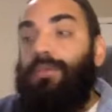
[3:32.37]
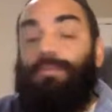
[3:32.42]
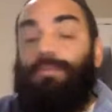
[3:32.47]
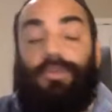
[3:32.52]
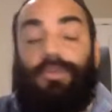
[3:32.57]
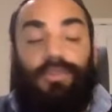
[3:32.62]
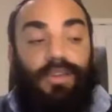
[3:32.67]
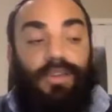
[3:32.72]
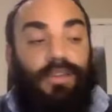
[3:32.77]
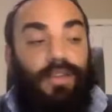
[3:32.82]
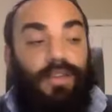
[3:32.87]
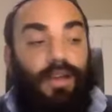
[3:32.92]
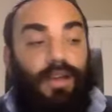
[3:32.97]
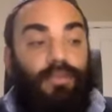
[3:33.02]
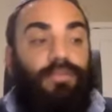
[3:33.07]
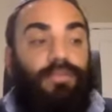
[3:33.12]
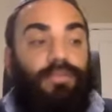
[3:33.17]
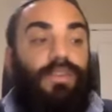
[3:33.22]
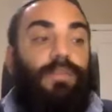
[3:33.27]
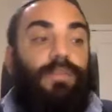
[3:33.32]
but dig
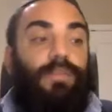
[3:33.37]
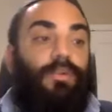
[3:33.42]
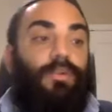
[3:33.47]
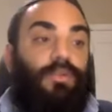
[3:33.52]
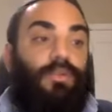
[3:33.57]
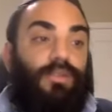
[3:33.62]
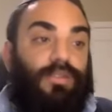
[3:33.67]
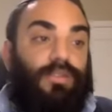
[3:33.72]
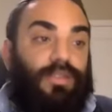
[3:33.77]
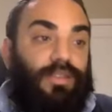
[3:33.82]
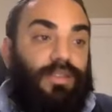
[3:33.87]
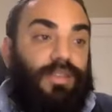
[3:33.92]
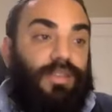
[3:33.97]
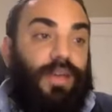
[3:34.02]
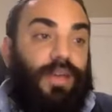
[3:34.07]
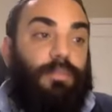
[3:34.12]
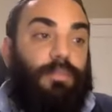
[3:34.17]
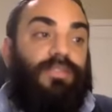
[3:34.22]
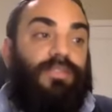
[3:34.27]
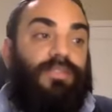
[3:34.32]
down deeper into the
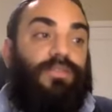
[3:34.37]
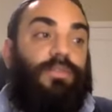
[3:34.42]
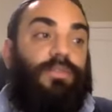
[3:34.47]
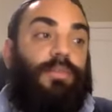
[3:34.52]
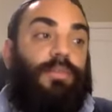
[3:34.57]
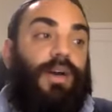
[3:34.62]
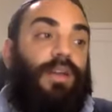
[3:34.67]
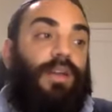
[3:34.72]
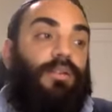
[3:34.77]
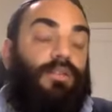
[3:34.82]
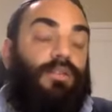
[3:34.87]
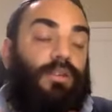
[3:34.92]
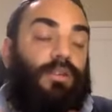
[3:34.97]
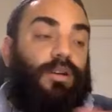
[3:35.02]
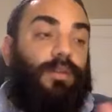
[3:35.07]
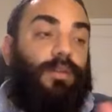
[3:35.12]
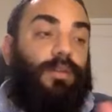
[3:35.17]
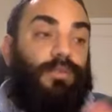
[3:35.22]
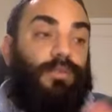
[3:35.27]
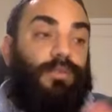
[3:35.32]
depths of the matter and you'll
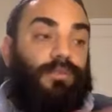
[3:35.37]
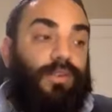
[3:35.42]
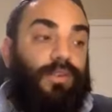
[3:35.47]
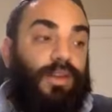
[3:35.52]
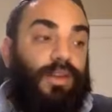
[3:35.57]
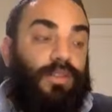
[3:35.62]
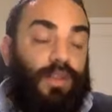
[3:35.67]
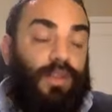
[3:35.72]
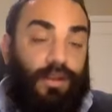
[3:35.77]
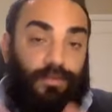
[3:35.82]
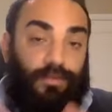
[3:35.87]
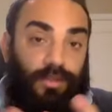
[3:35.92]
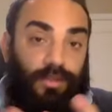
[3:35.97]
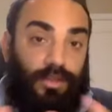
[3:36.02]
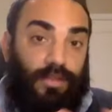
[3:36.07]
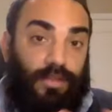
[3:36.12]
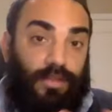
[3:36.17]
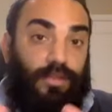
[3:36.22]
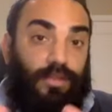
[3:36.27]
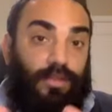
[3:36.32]
come to find that
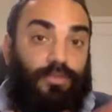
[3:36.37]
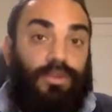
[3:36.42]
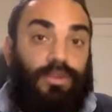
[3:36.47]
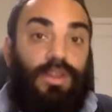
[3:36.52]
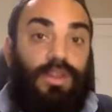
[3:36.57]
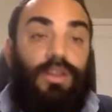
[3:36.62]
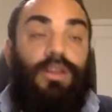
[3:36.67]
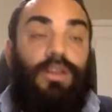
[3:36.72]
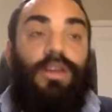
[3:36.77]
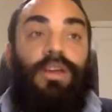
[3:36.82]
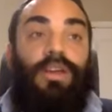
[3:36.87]
everything that you need